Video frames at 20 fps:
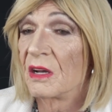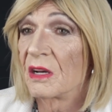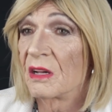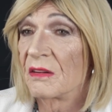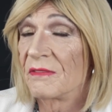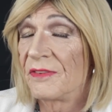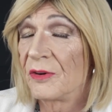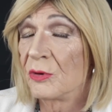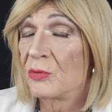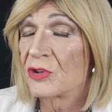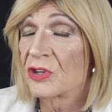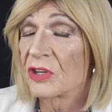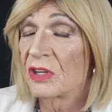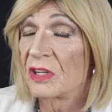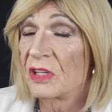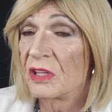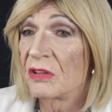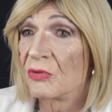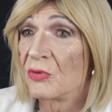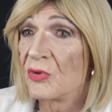and
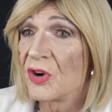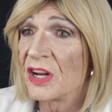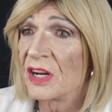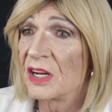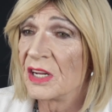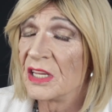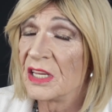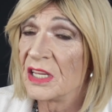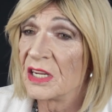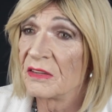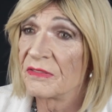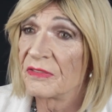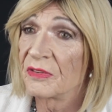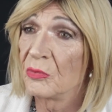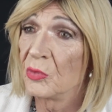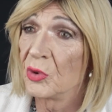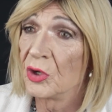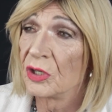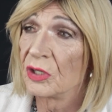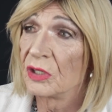unfortunately the ringleader
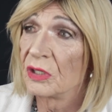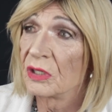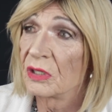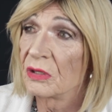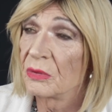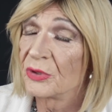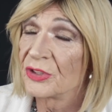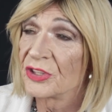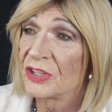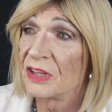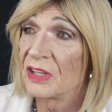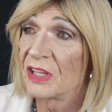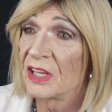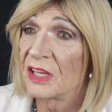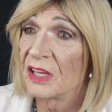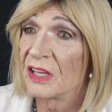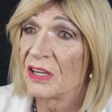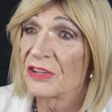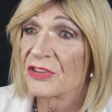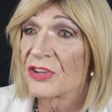from work was in there
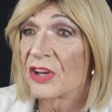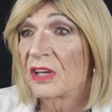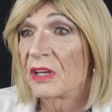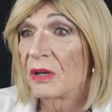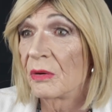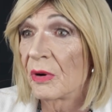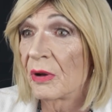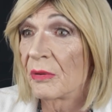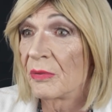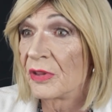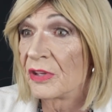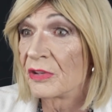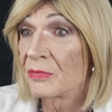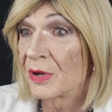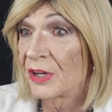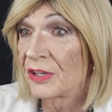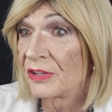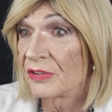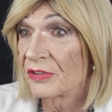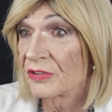getting a takeaway with his
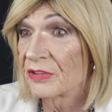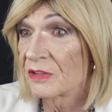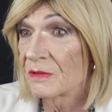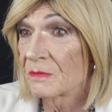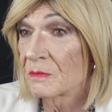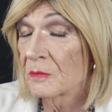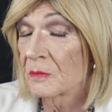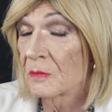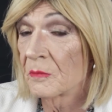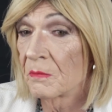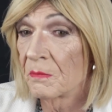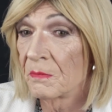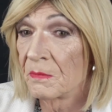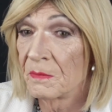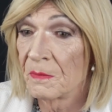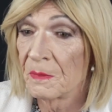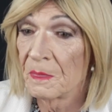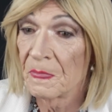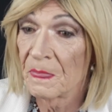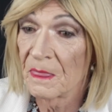mates.
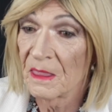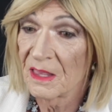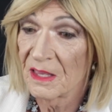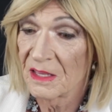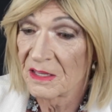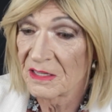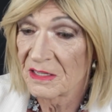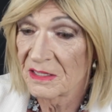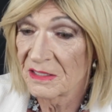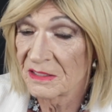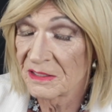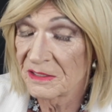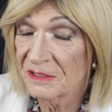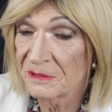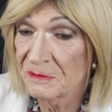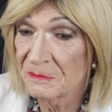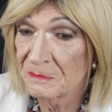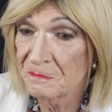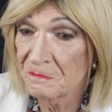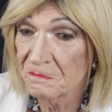So
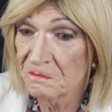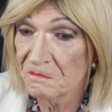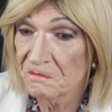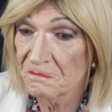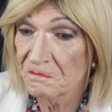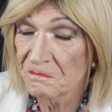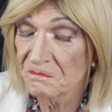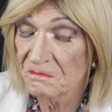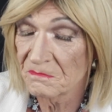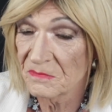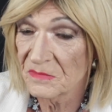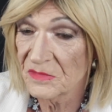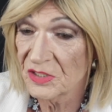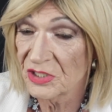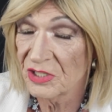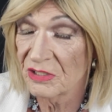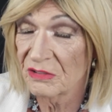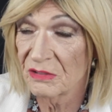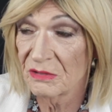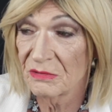
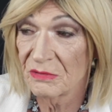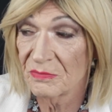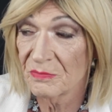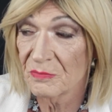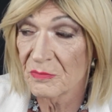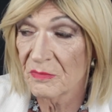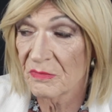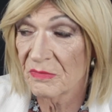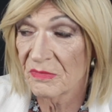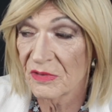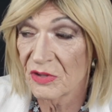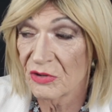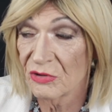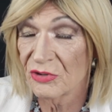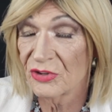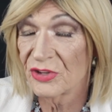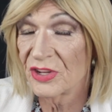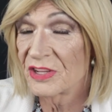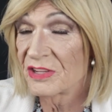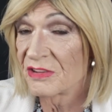I
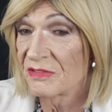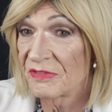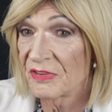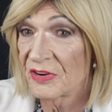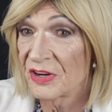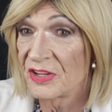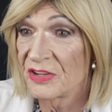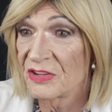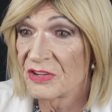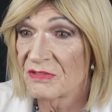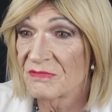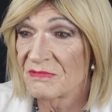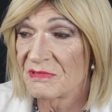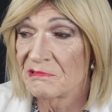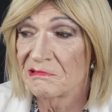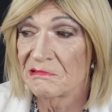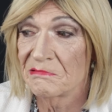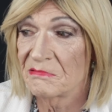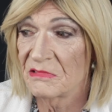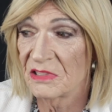sort of said to friends,
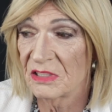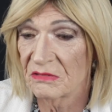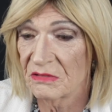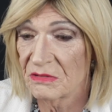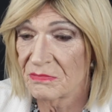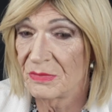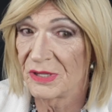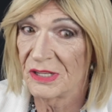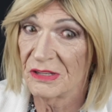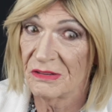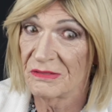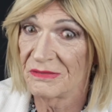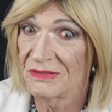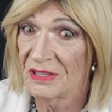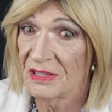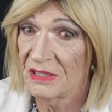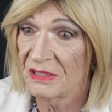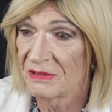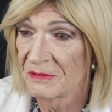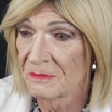look, it's Mick over
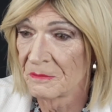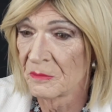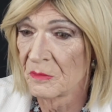there.